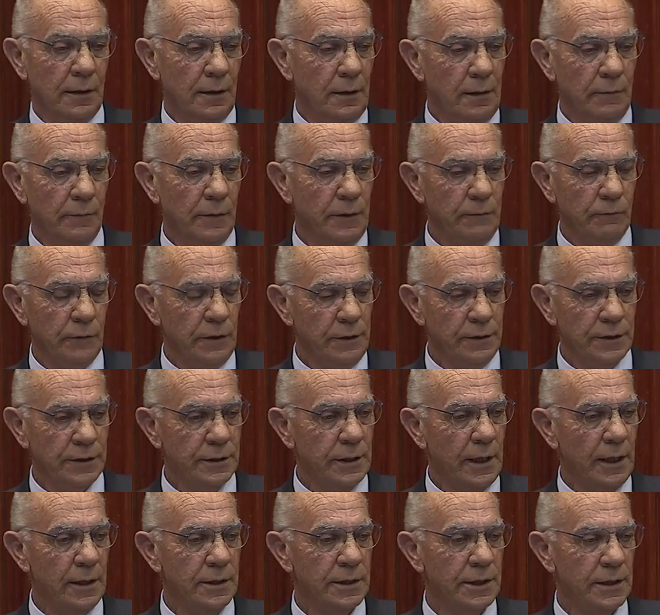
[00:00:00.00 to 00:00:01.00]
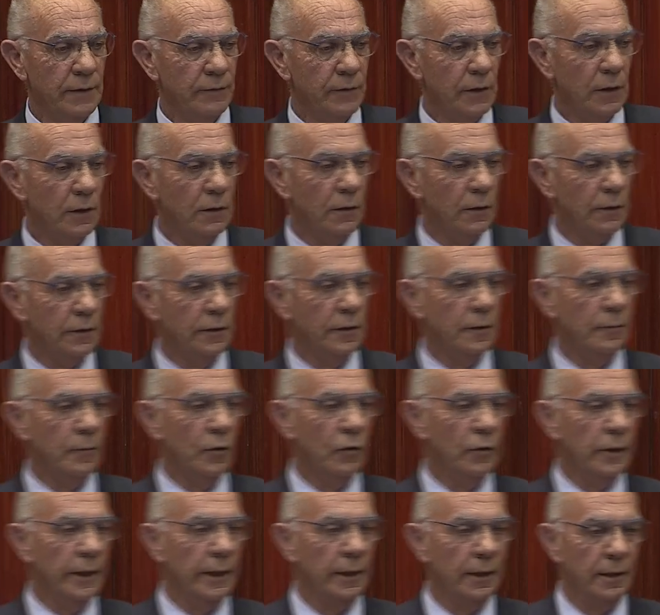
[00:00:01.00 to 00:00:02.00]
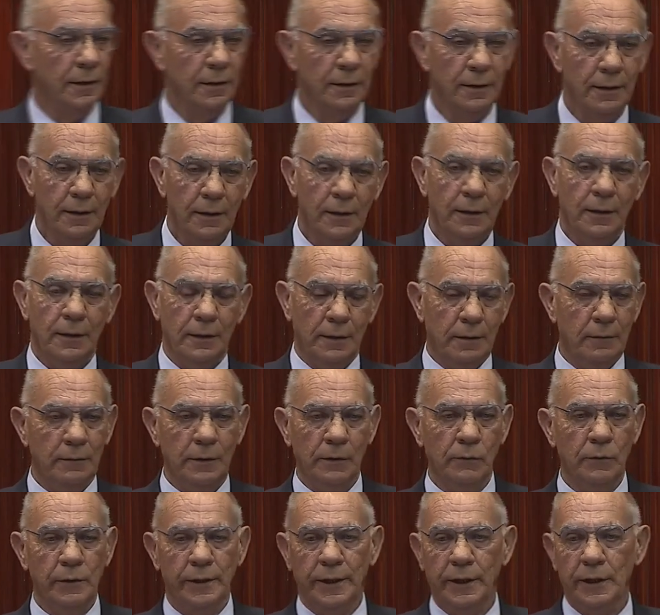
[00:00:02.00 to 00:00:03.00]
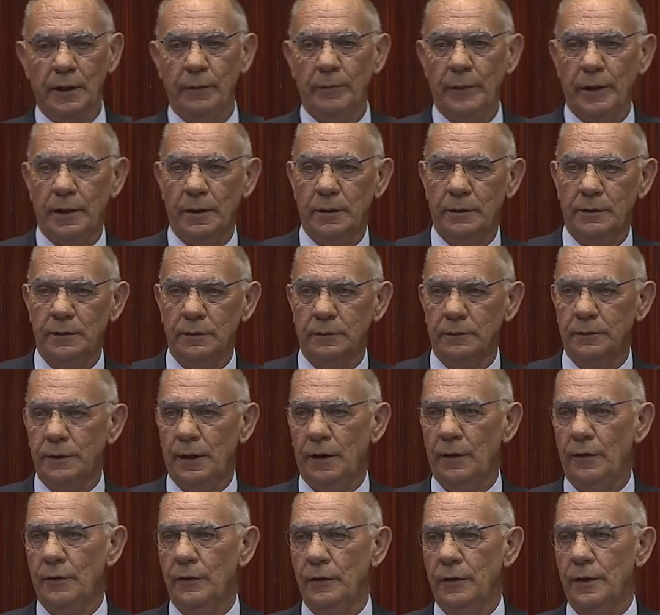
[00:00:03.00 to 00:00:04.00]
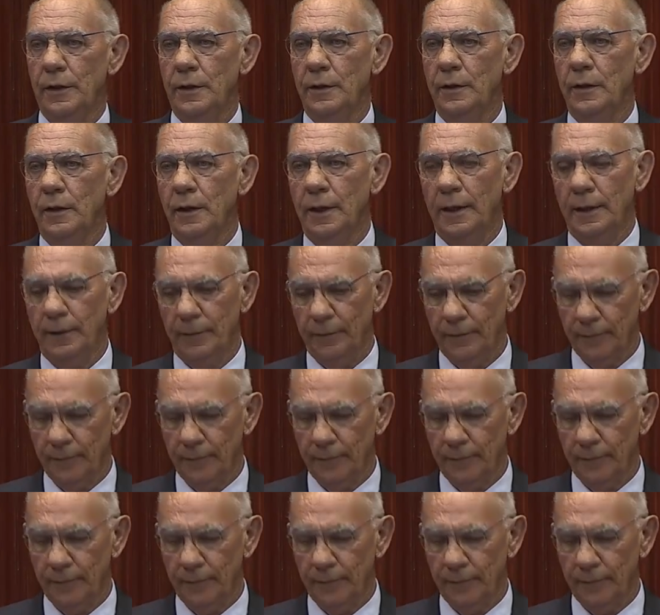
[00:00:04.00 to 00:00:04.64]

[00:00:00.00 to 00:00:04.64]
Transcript: And when we'd start at 7 o'clock in the morning, and we wouldn't get to bed until 10:30 at night.